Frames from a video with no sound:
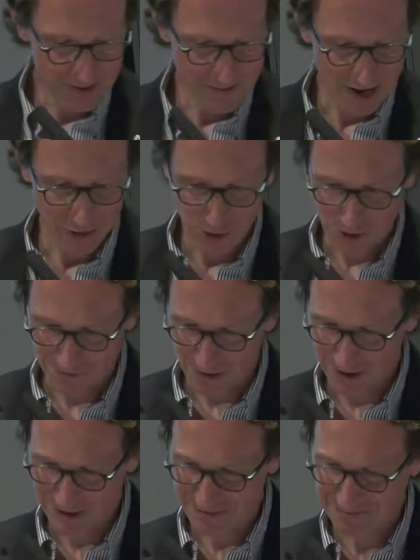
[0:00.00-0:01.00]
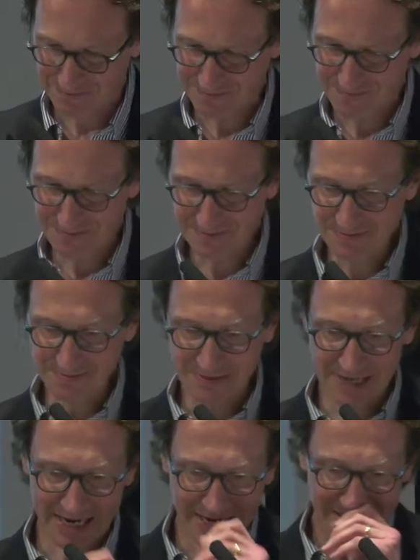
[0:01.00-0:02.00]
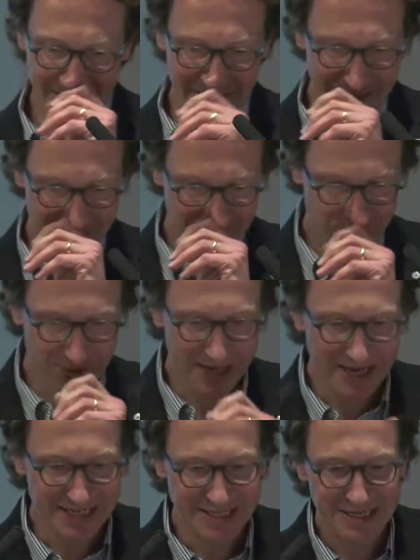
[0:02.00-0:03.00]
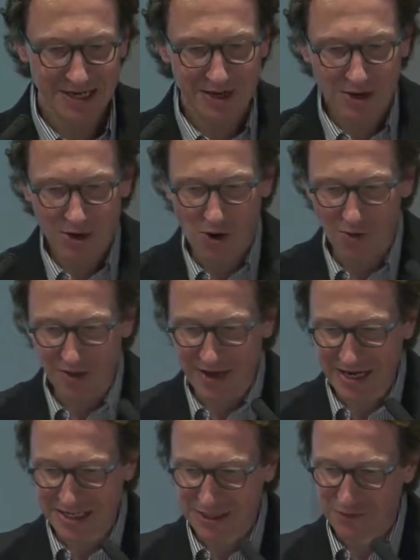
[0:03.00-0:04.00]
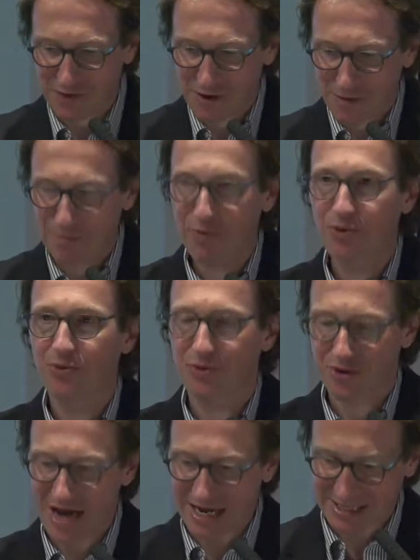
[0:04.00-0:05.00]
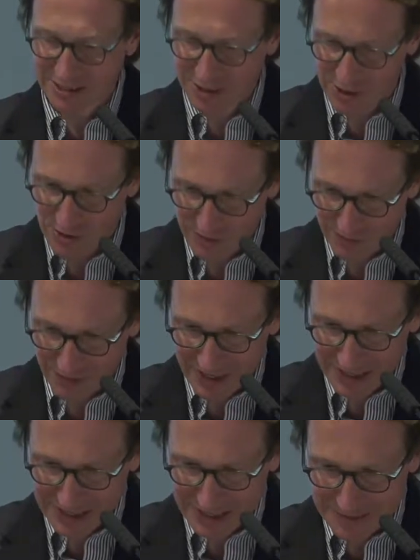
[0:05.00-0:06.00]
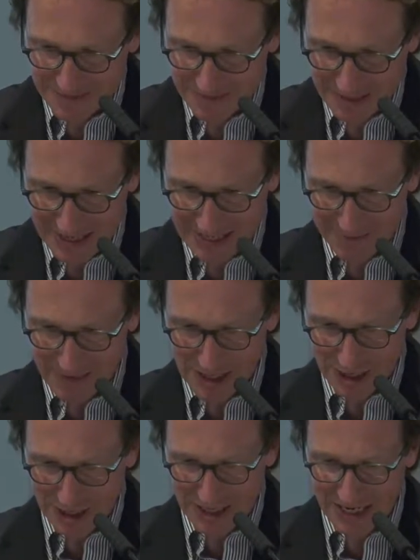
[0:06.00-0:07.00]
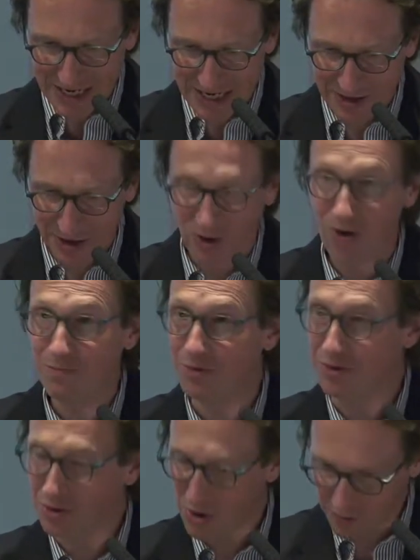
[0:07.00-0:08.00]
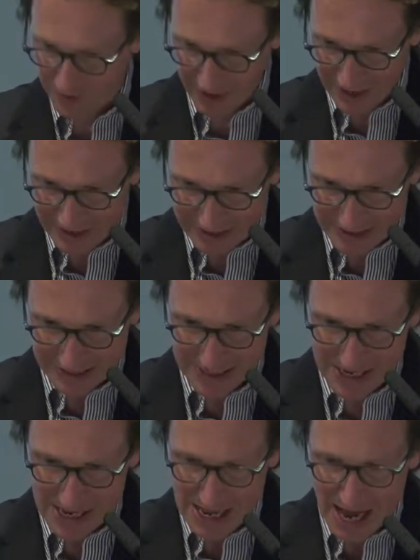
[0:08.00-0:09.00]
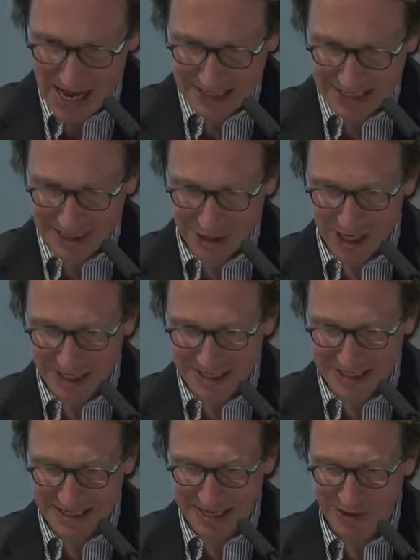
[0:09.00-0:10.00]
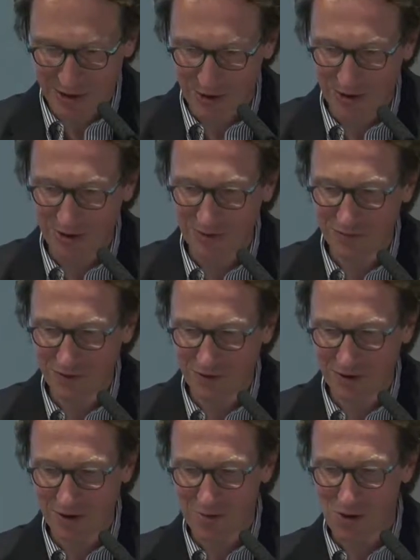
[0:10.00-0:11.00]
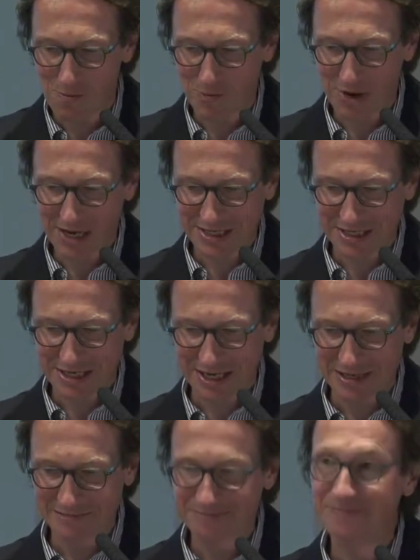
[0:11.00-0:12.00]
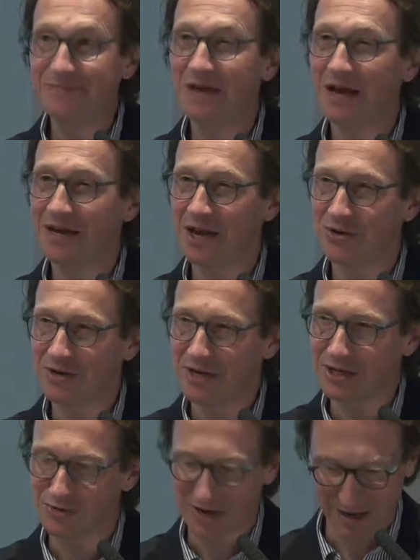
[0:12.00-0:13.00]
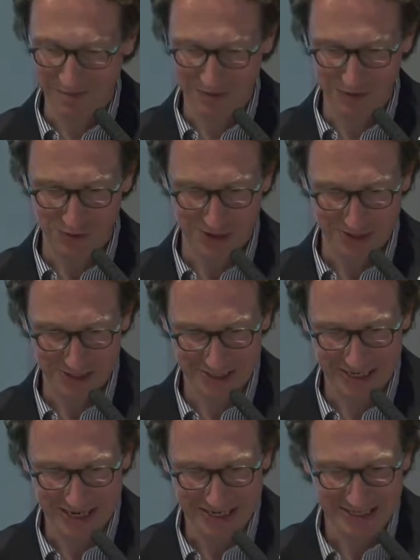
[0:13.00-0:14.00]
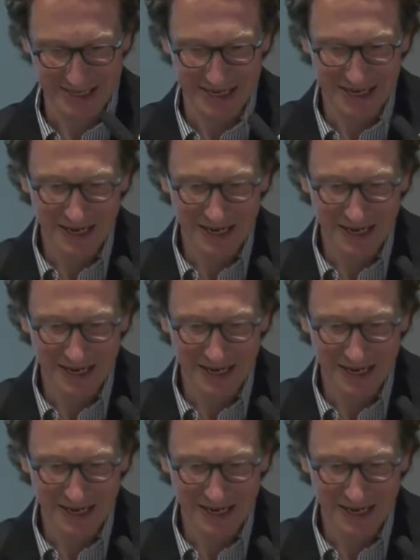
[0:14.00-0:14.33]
My third point. In today's context of protracted conflicts, especially in urban contexts, I suggest a call for a more practical, and now you need to help me if you understand,